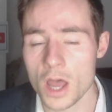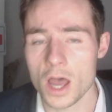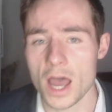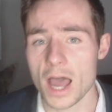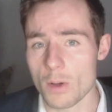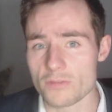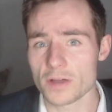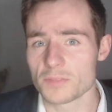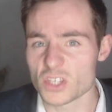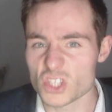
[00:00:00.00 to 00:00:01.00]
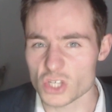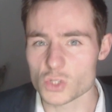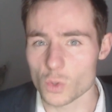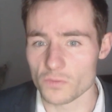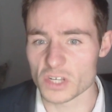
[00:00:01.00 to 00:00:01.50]
However, this does
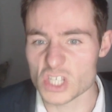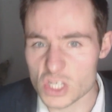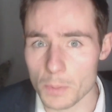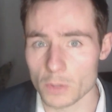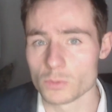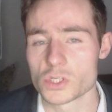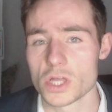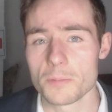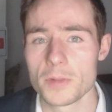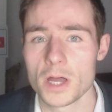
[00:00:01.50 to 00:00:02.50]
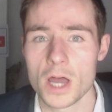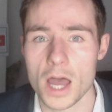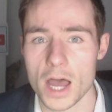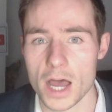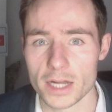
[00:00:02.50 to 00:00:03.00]
sort of expose them,
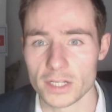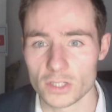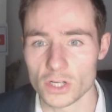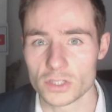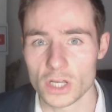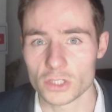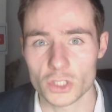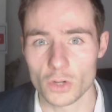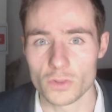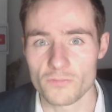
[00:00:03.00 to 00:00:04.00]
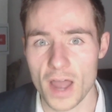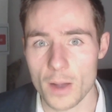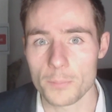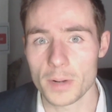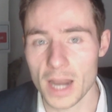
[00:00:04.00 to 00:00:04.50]
and it does show the
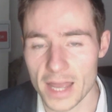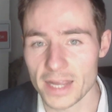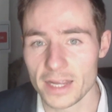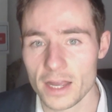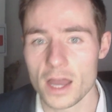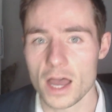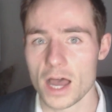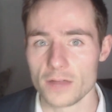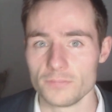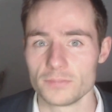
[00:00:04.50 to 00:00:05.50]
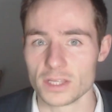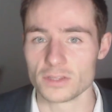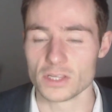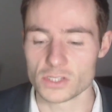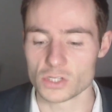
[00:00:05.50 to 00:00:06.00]
foul play, and
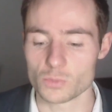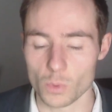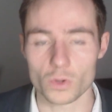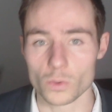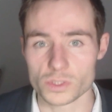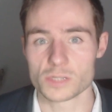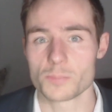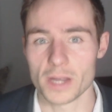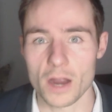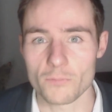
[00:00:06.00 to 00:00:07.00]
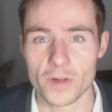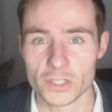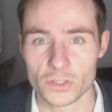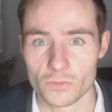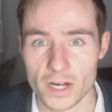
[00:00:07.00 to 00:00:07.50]
this is what caused this big
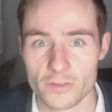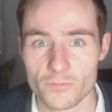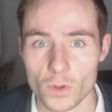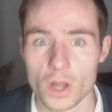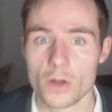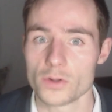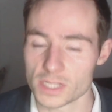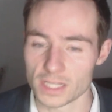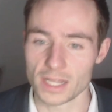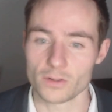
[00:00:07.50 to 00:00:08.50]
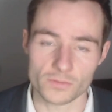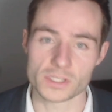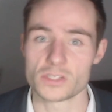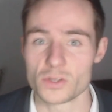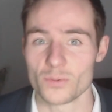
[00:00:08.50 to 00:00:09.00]
outrage of the Reddit followers, and then
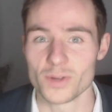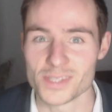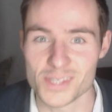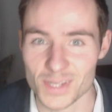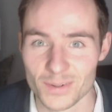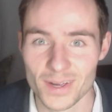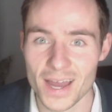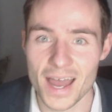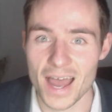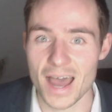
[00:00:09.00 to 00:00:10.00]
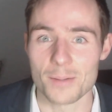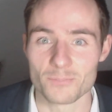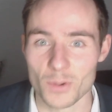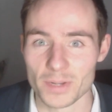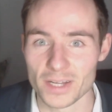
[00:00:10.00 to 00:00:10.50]
obviously 212 and
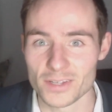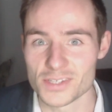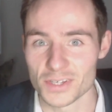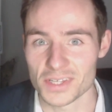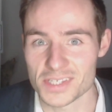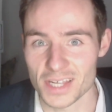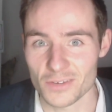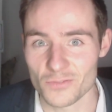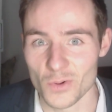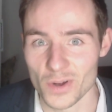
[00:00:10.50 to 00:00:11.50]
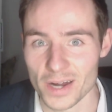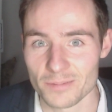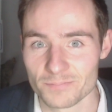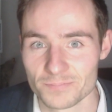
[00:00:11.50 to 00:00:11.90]
Robinhood took the stick for it.